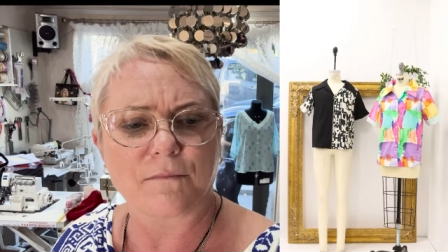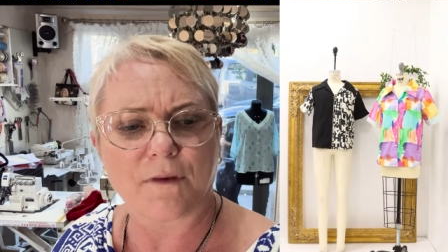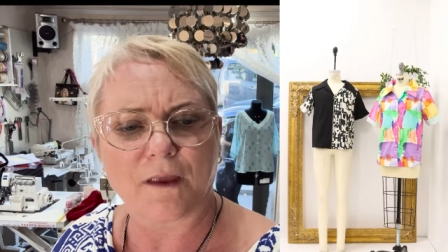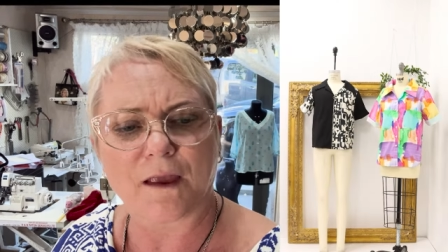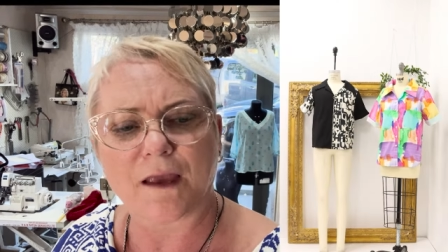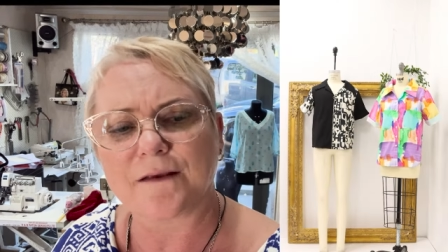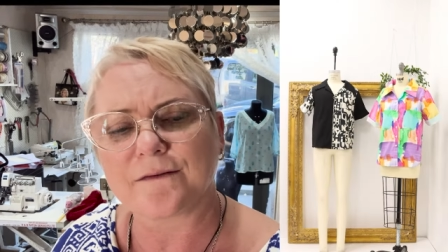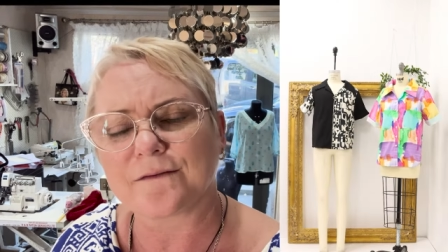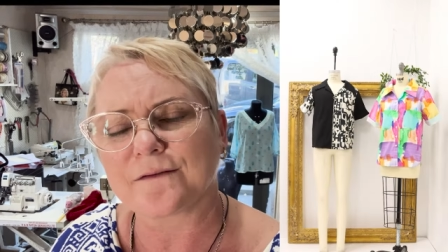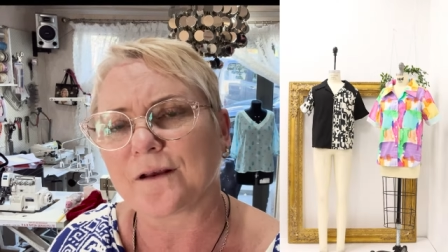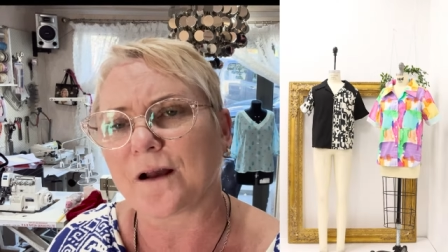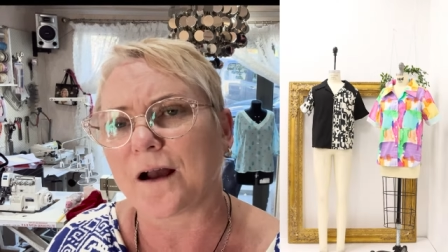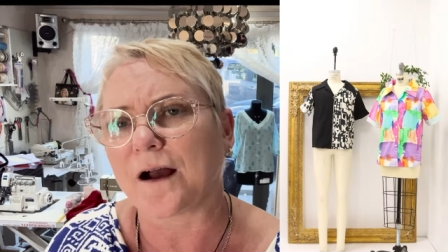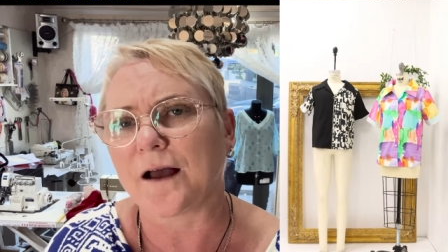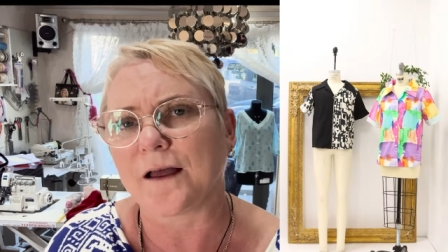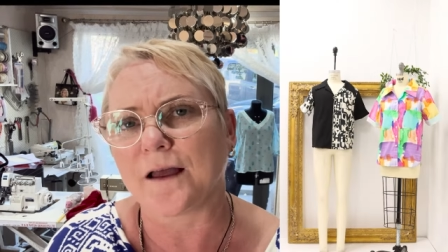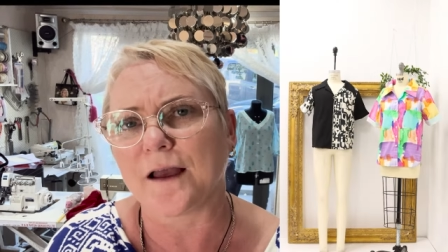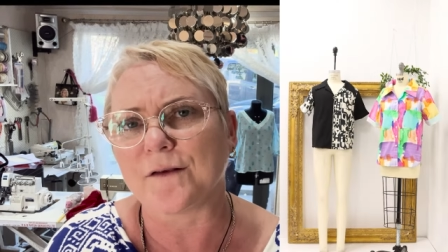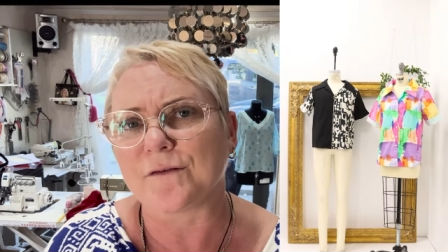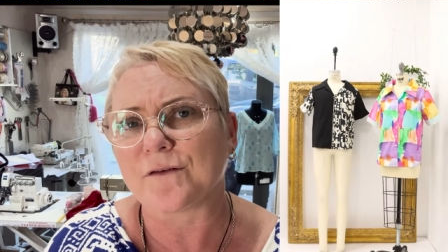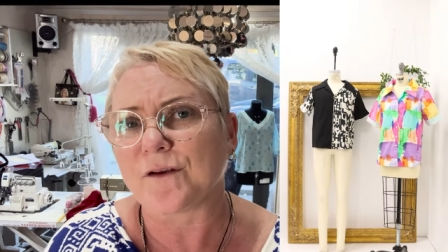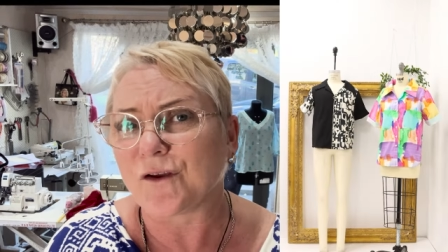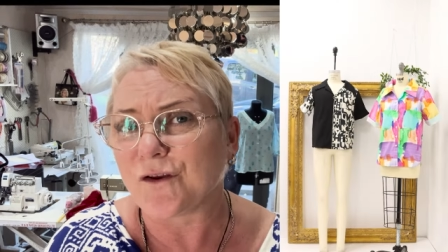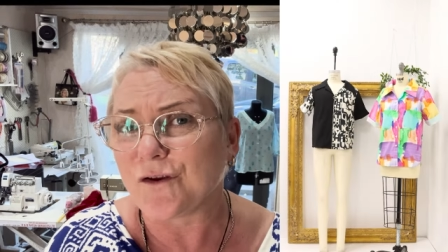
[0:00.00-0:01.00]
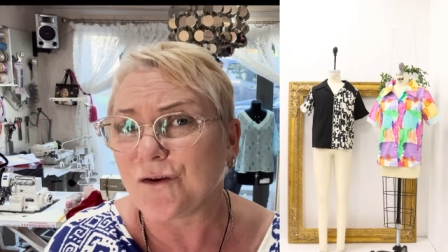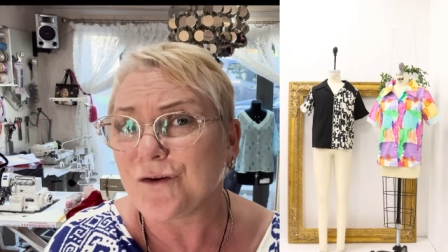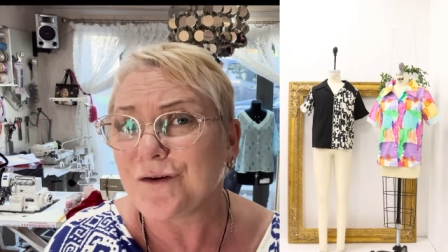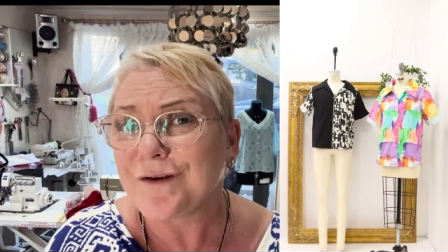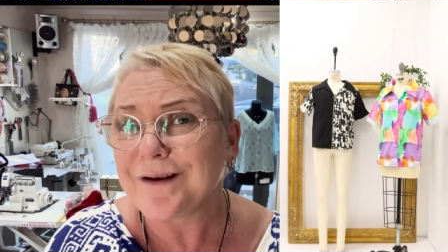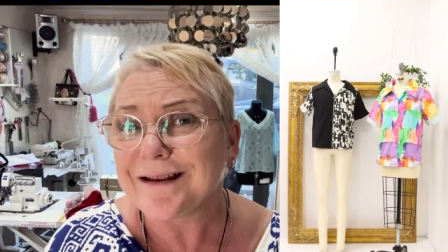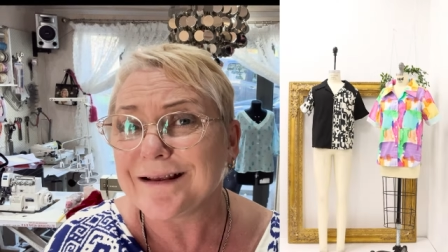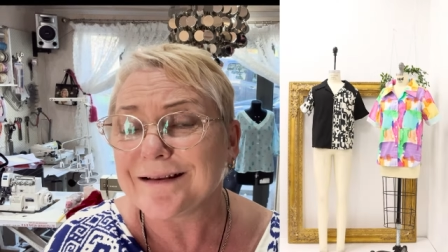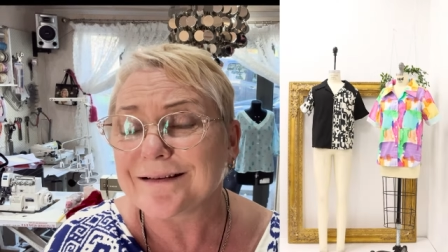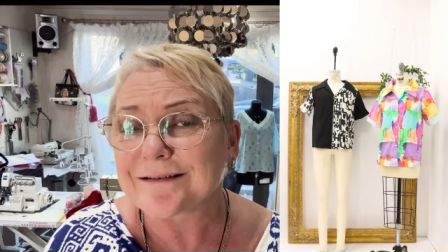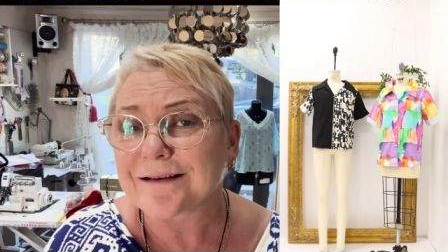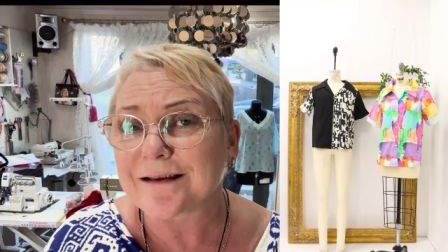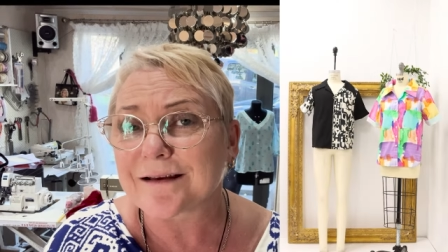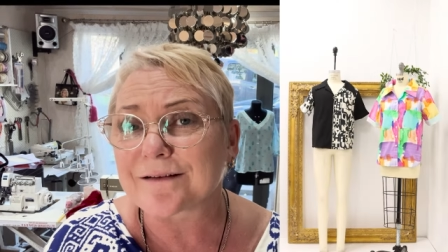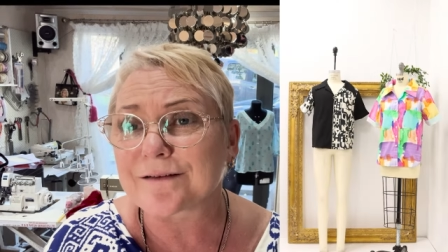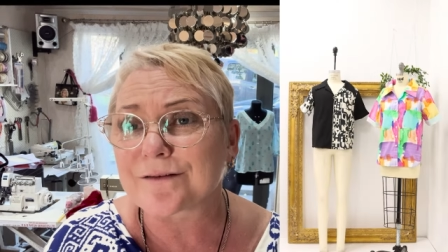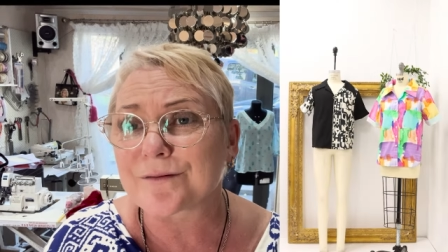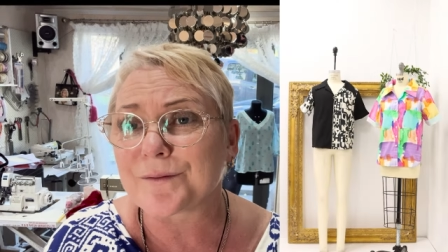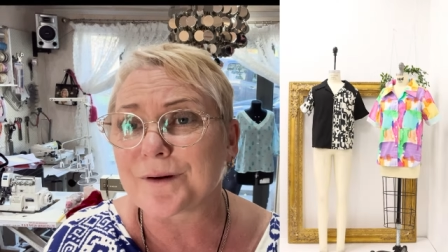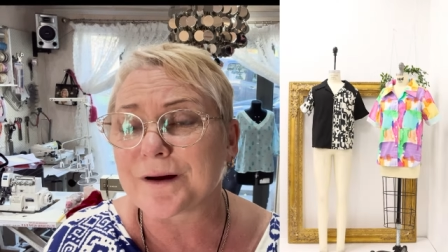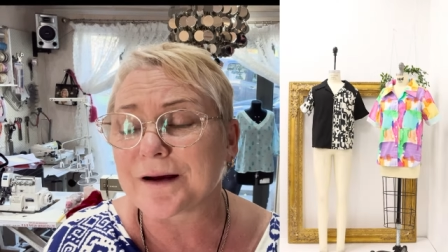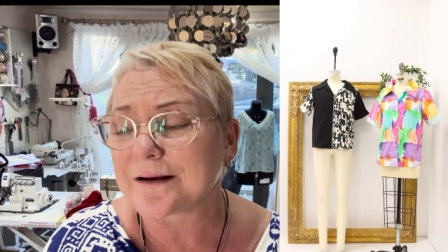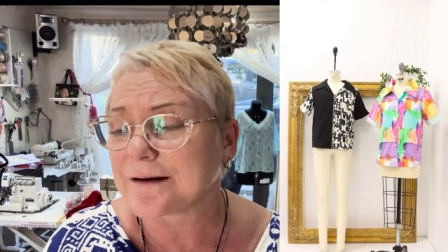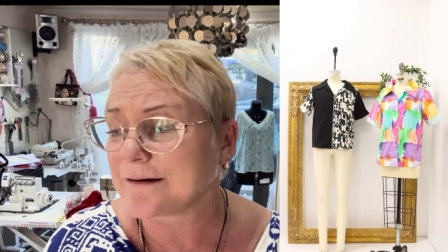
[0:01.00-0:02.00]
It's a unisex
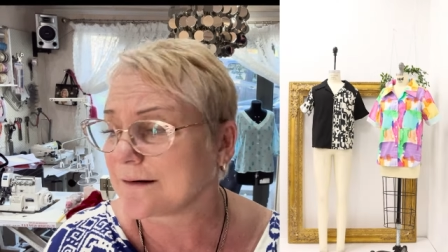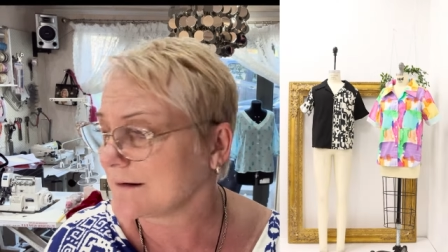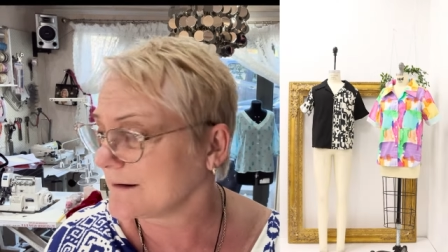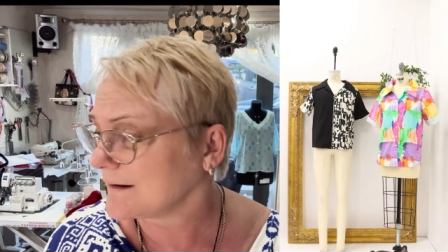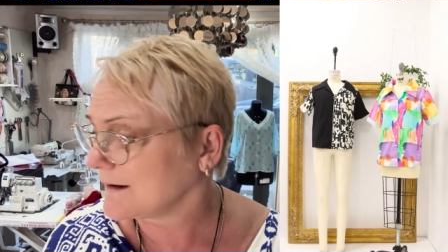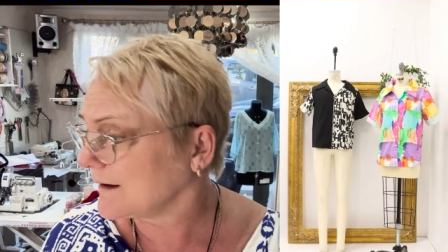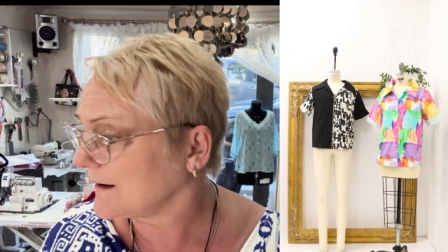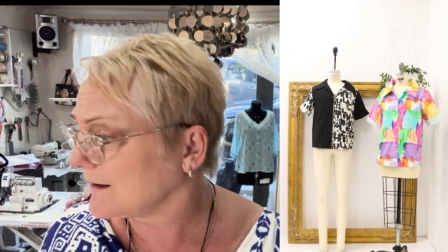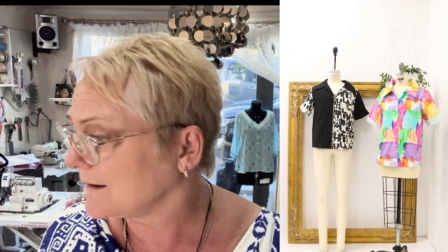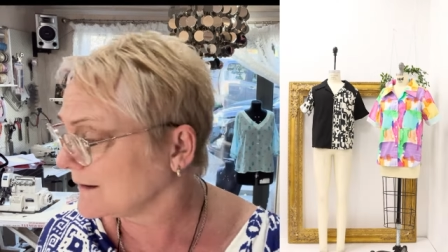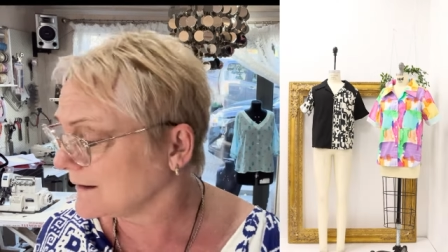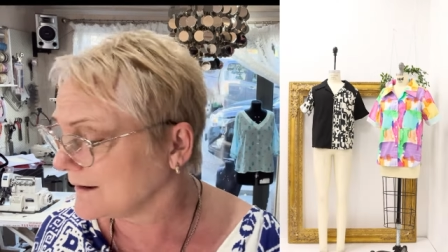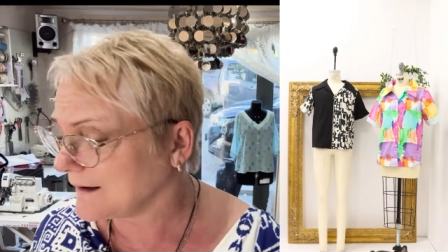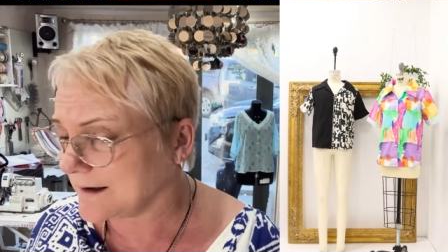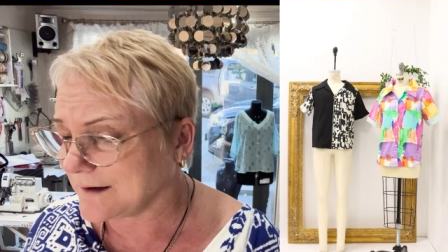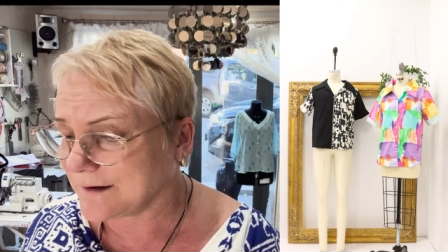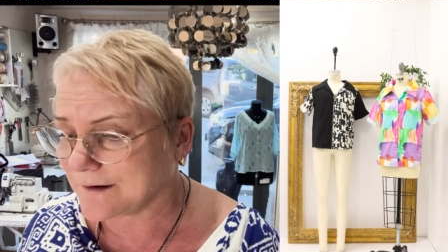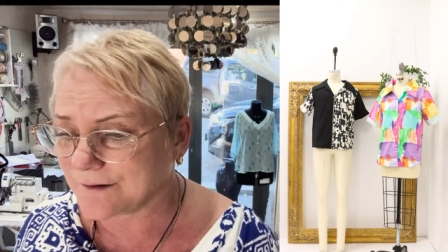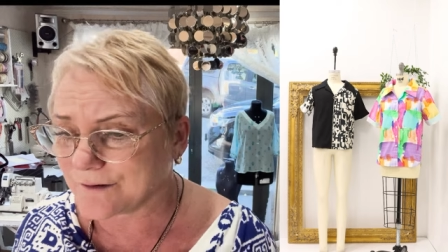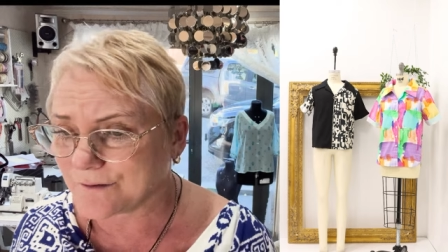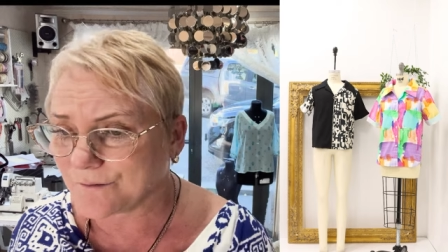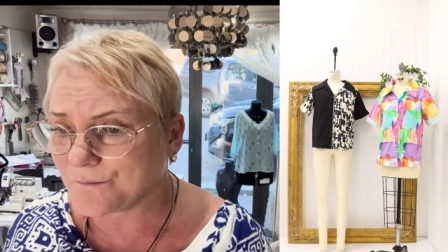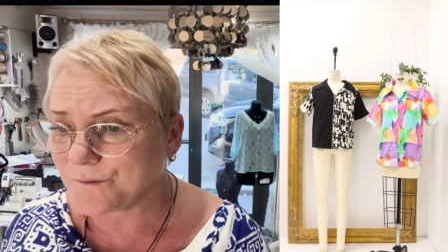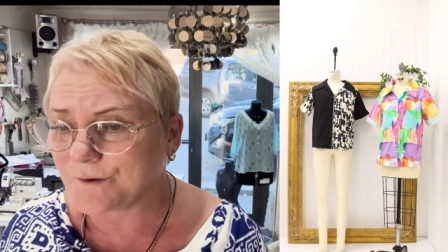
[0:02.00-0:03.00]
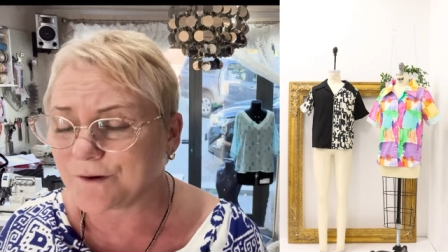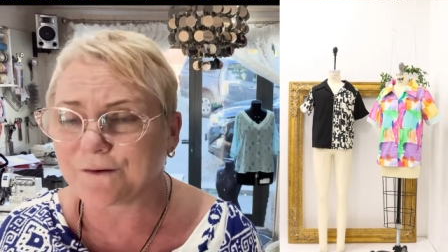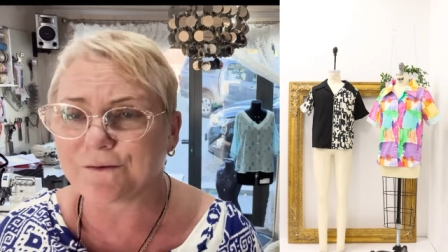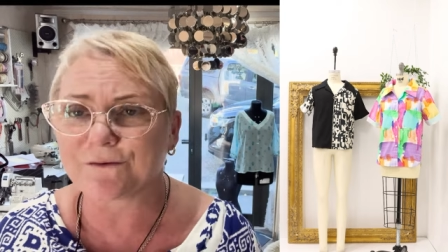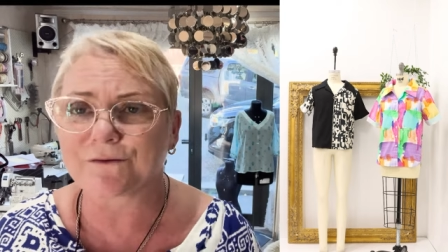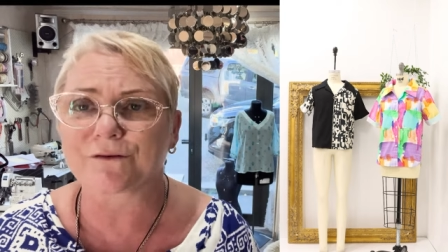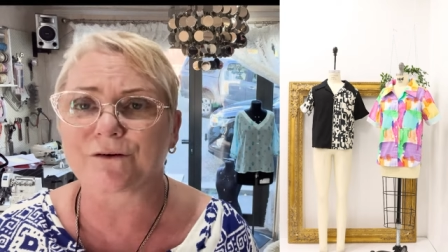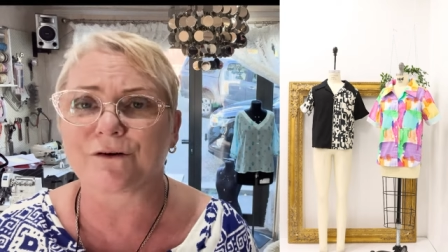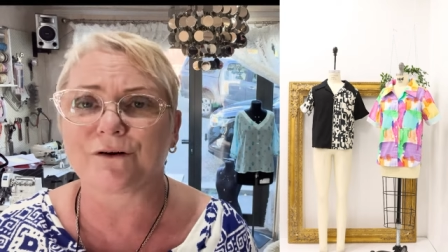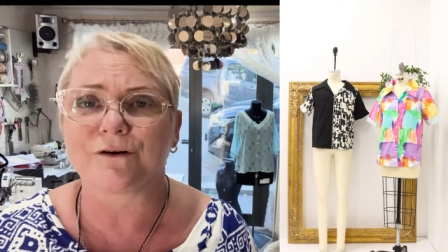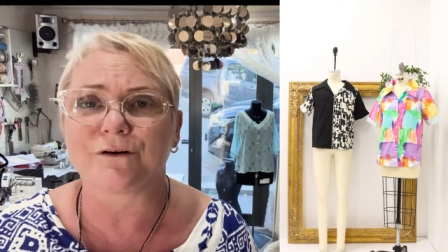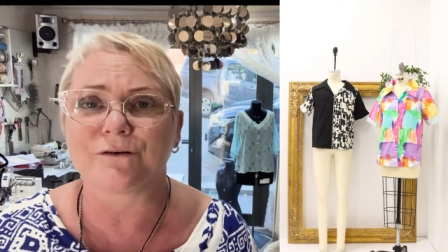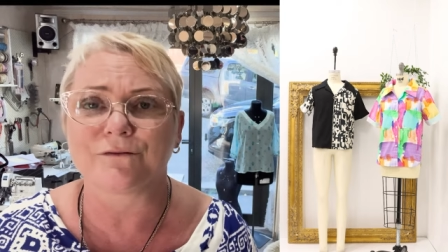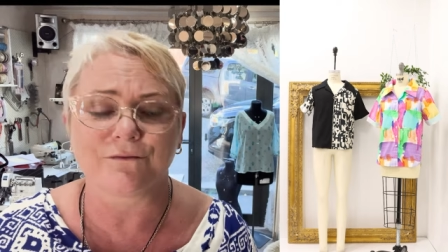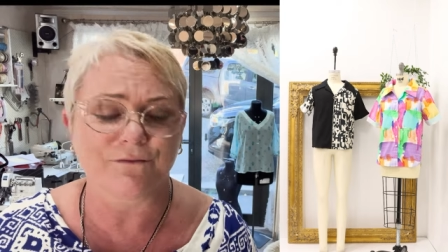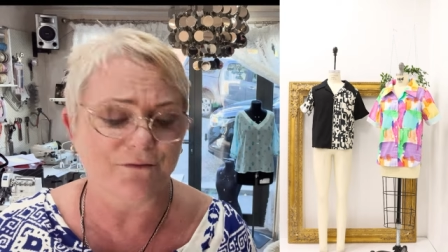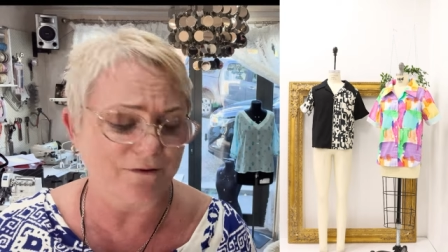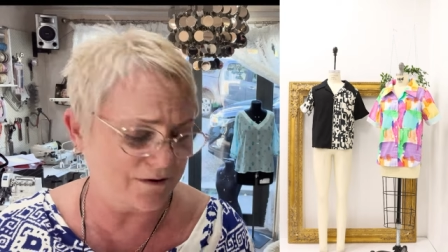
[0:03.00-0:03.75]
one, in the words of...